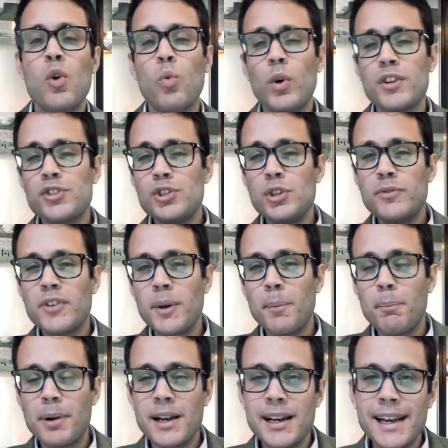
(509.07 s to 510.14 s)
Once you've
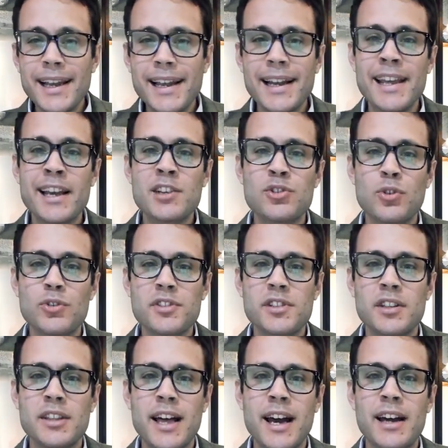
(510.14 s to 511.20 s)
completely
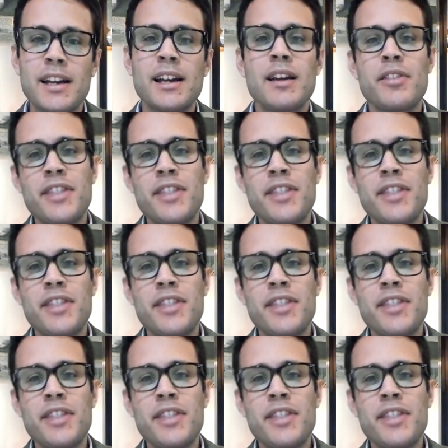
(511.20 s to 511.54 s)
exhausted that,